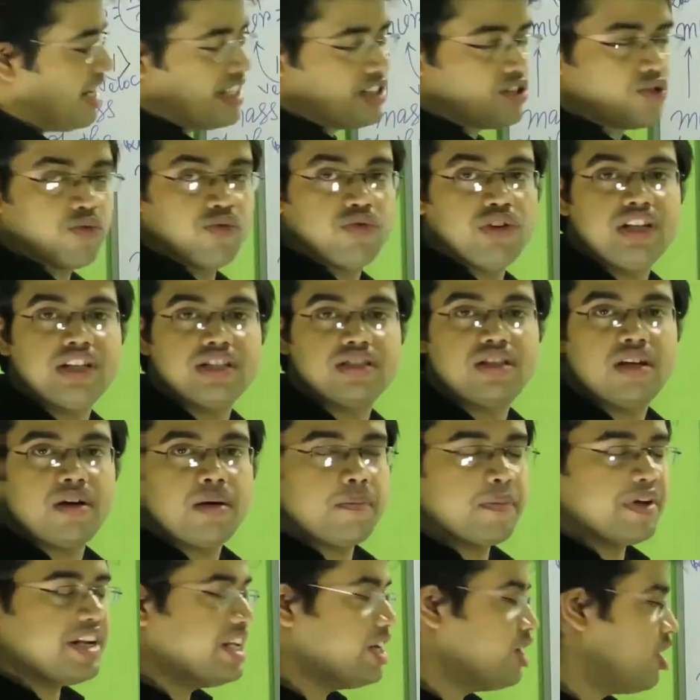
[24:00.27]
means, what is
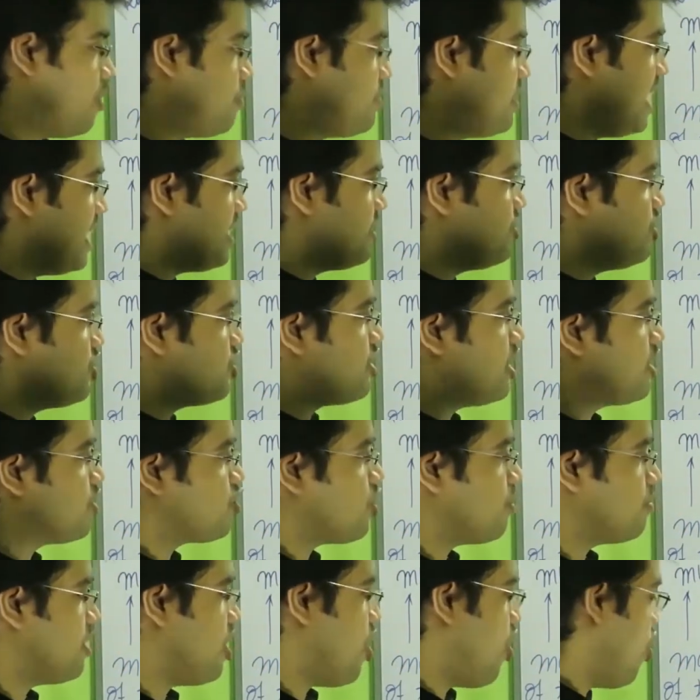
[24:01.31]
the meaning of the existence of